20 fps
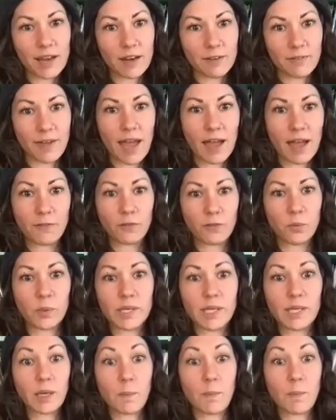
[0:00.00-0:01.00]
side of half a
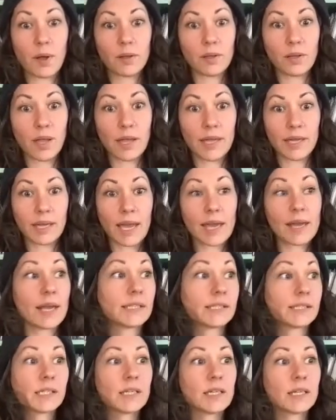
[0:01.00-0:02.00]
week but like and i
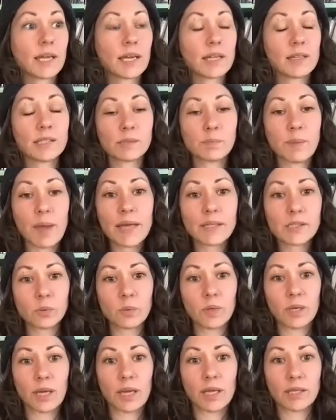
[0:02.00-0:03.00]
did it again this past
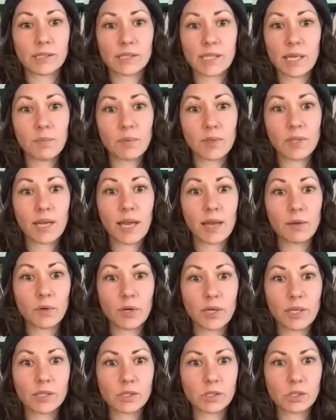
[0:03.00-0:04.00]
weekend same thing i
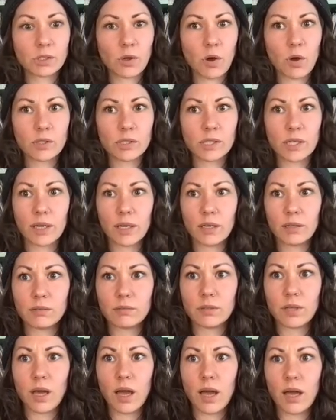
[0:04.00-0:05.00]
reinstalled it
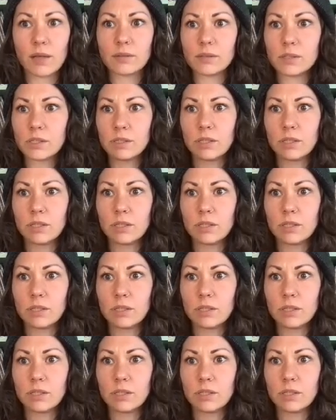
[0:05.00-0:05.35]
uh